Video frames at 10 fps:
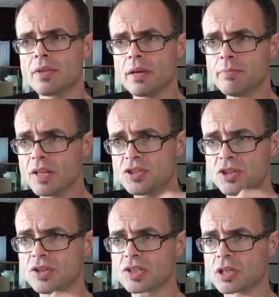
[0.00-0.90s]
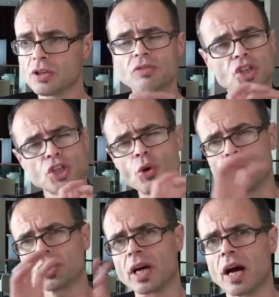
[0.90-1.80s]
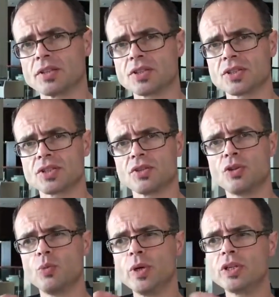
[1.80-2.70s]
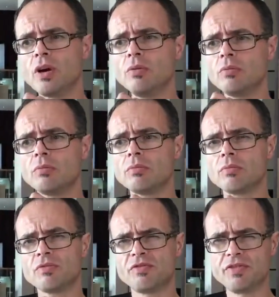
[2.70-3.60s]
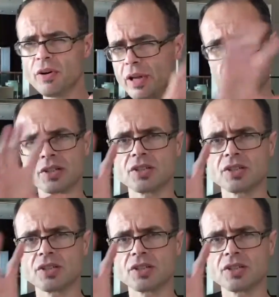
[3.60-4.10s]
In medicine there's a lot of shortcuts that we don't fully